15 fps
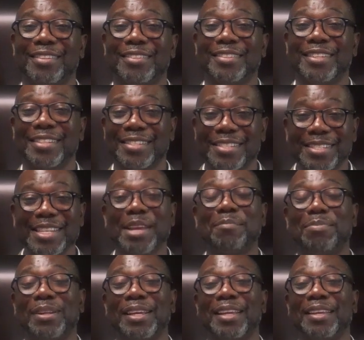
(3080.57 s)
to
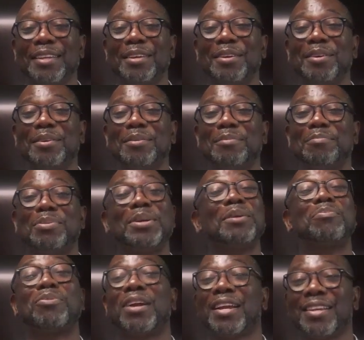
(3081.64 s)
simply put a
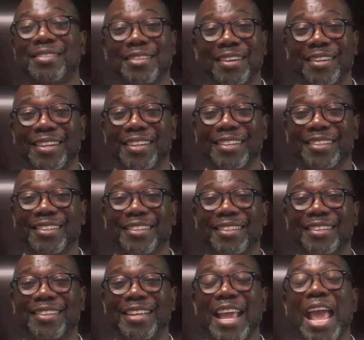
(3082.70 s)
praise on
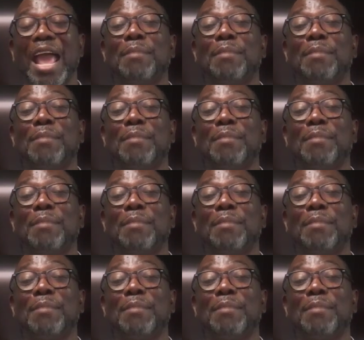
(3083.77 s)
it.